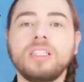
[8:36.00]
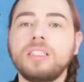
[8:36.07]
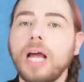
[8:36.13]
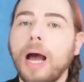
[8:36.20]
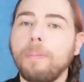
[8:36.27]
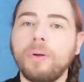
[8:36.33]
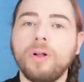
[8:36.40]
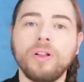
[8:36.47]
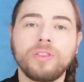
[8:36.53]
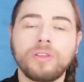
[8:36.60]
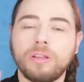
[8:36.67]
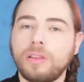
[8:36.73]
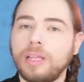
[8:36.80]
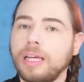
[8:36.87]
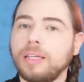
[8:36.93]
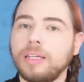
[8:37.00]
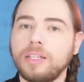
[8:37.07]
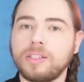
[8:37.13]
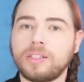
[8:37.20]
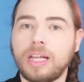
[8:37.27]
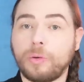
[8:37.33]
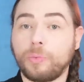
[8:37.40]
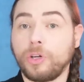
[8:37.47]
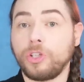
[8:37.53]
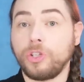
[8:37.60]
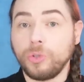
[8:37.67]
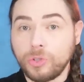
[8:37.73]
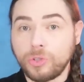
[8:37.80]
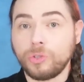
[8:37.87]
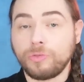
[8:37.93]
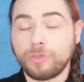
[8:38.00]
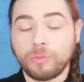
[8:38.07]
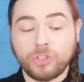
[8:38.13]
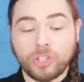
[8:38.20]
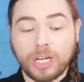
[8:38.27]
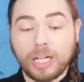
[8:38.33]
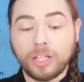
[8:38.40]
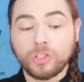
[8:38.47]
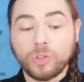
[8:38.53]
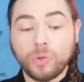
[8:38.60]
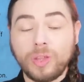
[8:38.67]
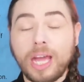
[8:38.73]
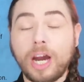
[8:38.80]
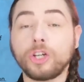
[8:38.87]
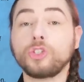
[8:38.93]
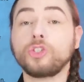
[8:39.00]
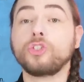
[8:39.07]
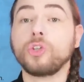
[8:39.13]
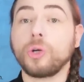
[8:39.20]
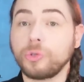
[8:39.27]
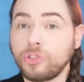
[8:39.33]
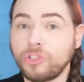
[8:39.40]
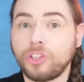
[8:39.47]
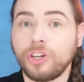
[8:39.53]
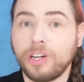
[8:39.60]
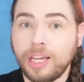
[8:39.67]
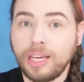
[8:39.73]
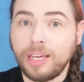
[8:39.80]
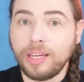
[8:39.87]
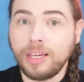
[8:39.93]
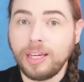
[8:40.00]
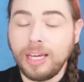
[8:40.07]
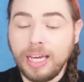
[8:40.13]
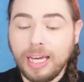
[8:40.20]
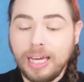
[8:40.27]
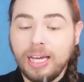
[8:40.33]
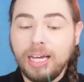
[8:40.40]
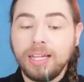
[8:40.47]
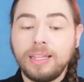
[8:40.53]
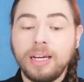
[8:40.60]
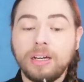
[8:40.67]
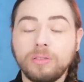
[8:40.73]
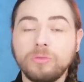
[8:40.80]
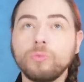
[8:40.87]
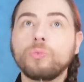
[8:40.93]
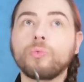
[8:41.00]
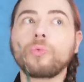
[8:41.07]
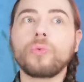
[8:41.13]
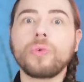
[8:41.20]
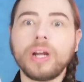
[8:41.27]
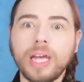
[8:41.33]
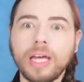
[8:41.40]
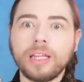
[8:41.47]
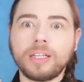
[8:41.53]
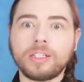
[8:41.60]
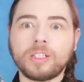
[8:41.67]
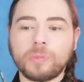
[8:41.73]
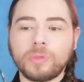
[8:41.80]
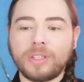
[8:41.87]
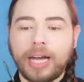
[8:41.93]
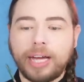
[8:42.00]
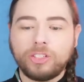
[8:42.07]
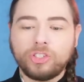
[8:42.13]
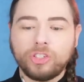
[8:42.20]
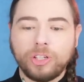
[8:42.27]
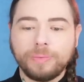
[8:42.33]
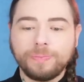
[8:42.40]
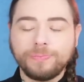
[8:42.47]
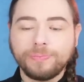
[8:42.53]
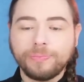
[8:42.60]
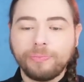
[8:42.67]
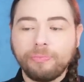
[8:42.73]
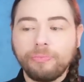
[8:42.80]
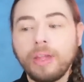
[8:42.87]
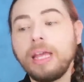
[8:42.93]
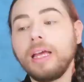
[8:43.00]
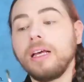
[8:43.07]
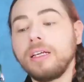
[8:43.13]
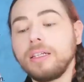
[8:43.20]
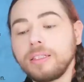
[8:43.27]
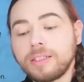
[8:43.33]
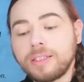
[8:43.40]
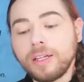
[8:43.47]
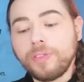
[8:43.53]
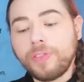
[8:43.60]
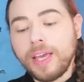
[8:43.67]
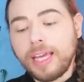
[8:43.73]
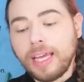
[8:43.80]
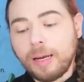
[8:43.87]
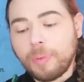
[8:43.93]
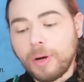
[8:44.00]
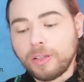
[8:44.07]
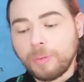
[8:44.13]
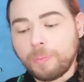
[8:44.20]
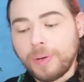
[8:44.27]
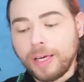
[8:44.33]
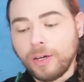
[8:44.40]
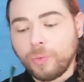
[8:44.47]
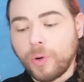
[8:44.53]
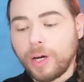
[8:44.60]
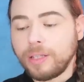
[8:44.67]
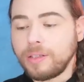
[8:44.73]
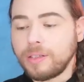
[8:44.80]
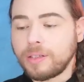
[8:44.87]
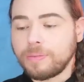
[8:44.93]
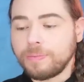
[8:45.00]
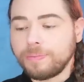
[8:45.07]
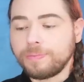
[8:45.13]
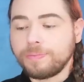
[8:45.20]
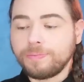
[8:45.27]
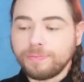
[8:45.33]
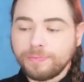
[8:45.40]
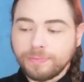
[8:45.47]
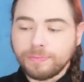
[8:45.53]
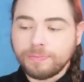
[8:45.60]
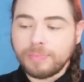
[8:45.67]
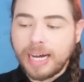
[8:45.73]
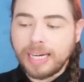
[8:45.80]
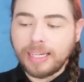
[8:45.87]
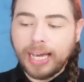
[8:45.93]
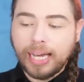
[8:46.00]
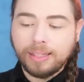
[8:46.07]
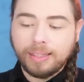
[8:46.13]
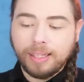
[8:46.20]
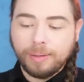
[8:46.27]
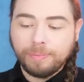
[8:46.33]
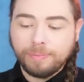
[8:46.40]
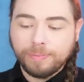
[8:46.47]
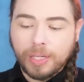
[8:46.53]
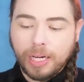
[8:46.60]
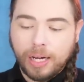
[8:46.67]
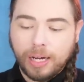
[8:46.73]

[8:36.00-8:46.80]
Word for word: double the thickness that we're used to from Chanel. So they are so sturdy. They're really substantial. Still thinking about the pink ones. Might get them.